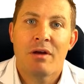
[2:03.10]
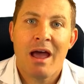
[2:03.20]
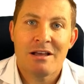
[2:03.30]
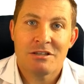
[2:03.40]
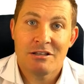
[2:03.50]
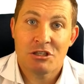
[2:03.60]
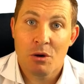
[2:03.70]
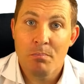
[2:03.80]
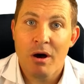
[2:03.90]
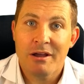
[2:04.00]
assets, their
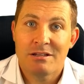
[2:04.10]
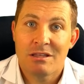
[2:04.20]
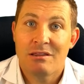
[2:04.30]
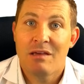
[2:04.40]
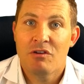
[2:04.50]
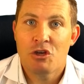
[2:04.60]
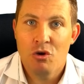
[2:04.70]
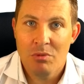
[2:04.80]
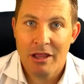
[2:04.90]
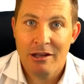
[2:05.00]
buckets that they've
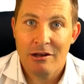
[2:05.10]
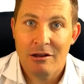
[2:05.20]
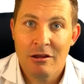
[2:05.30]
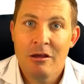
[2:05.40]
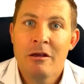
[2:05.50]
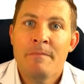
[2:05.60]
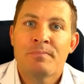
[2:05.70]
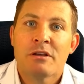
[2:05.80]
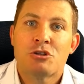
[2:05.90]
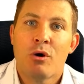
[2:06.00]
accumulated.
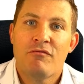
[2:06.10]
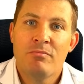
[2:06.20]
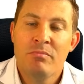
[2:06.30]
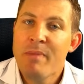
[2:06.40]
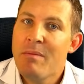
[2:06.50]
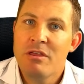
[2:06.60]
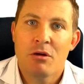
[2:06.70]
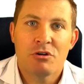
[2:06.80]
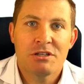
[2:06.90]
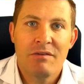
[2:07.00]
So if maybe they're
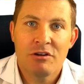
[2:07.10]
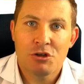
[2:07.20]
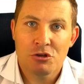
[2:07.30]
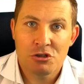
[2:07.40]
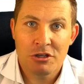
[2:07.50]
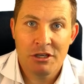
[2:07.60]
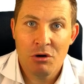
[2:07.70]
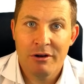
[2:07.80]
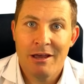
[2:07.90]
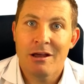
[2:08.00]
receiving Social
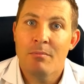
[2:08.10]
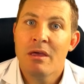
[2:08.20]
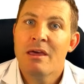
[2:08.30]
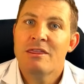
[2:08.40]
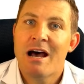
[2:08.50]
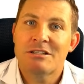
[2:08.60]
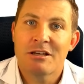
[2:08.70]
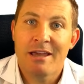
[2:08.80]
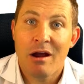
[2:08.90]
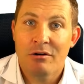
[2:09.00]
Security income, that's a
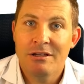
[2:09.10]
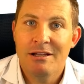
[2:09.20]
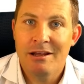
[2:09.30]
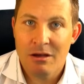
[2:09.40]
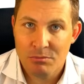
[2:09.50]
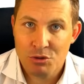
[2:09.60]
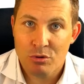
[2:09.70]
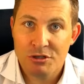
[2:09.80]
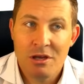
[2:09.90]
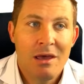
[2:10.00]
guaranteed income
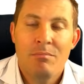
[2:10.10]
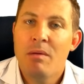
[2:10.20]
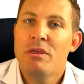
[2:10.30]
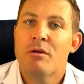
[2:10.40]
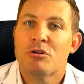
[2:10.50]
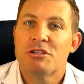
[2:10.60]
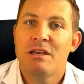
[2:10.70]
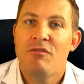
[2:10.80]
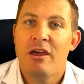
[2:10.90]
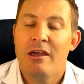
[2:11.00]
source. Maybe they're
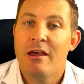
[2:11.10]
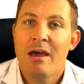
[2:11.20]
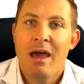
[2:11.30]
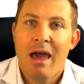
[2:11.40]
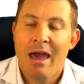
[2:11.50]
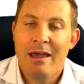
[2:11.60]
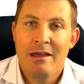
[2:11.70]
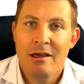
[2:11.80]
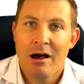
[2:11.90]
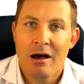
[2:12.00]
receiving
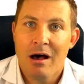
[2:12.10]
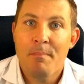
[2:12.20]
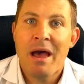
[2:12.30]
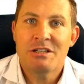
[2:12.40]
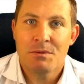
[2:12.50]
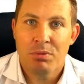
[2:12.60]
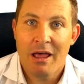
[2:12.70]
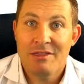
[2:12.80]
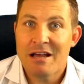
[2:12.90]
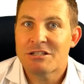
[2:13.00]
a pension
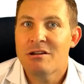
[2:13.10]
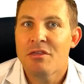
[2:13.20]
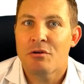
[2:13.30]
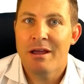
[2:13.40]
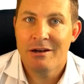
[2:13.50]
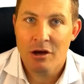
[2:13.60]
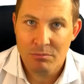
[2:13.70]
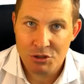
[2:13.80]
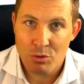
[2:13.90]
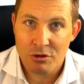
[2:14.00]
plan. That's another income
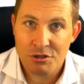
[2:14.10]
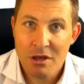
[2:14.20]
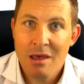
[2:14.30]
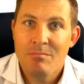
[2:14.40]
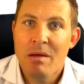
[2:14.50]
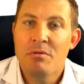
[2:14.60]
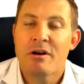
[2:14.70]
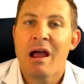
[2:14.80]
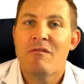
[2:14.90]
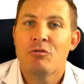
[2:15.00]
source. Maybe they're
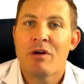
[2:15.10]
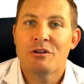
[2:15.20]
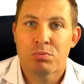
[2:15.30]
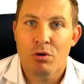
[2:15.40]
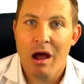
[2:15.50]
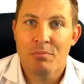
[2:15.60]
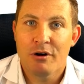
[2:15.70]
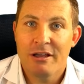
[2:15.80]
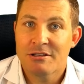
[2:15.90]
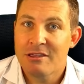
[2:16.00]
having rental
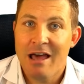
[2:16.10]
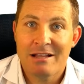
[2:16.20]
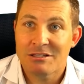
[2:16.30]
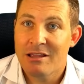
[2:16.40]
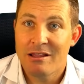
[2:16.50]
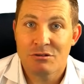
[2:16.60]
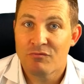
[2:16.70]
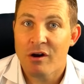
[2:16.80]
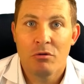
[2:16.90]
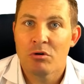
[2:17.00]
properties, and it's
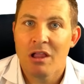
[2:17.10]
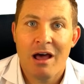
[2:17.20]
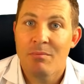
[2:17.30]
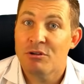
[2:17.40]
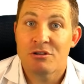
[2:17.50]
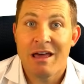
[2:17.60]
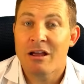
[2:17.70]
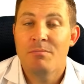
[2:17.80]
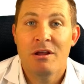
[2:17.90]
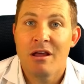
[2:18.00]
very reliable. So that
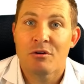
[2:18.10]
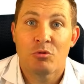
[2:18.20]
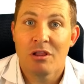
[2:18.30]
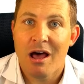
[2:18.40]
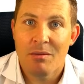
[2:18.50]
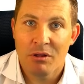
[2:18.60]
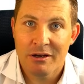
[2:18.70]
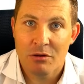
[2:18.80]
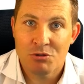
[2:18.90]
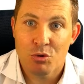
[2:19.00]
could be another reliable
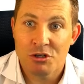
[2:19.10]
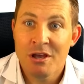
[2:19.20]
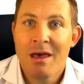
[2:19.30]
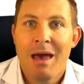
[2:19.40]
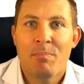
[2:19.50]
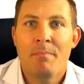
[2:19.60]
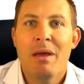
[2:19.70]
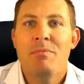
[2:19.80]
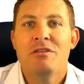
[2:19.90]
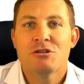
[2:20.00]
income source. But
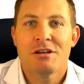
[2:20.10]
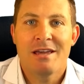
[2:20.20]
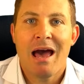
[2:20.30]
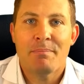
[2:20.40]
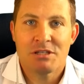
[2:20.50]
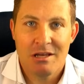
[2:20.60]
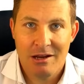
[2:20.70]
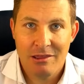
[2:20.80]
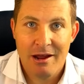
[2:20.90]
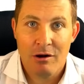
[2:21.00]
maybe there's a gap
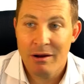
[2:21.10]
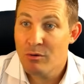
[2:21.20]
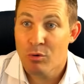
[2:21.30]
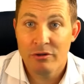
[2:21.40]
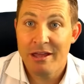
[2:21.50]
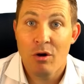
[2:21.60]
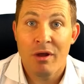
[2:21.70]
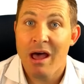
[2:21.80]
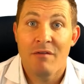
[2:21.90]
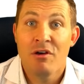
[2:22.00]
sitting there, or they don't
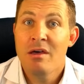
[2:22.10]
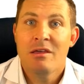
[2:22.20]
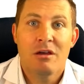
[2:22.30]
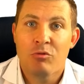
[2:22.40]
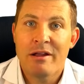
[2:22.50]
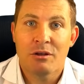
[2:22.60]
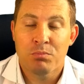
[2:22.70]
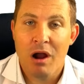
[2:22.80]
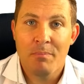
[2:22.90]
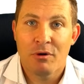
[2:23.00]
have the rental
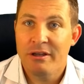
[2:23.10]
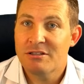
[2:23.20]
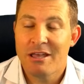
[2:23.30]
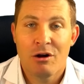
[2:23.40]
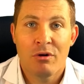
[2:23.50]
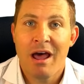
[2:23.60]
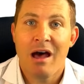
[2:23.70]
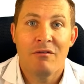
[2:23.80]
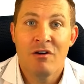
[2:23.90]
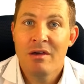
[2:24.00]
properties. They don't
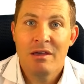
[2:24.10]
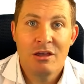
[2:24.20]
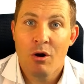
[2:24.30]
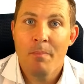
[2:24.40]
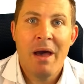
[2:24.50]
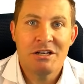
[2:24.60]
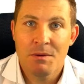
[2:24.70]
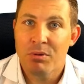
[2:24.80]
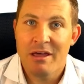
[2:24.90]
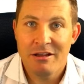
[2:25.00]
have a pension
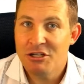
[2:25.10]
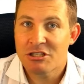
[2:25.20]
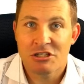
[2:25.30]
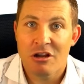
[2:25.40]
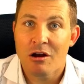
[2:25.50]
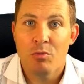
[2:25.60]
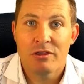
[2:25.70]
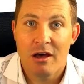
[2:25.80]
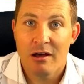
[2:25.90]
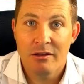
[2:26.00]
plan. They're just stuck with
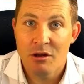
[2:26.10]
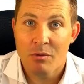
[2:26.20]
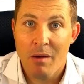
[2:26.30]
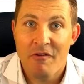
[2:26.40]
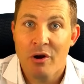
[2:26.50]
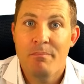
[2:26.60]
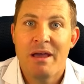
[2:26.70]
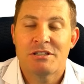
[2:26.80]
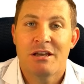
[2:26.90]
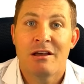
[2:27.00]
a very
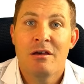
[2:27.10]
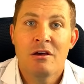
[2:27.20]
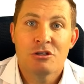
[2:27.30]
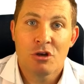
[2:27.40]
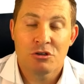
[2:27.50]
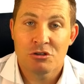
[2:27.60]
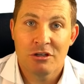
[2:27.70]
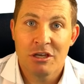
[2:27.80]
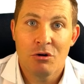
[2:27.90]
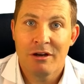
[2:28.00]
basic Social
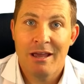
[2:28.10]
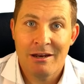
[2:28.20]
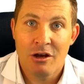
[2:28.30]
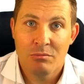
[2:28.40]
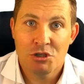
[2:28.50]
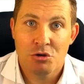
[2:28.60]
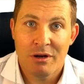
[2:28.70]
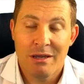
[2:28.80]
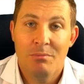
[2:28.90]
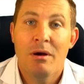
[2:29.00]
Security income
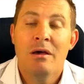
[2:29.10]
stream.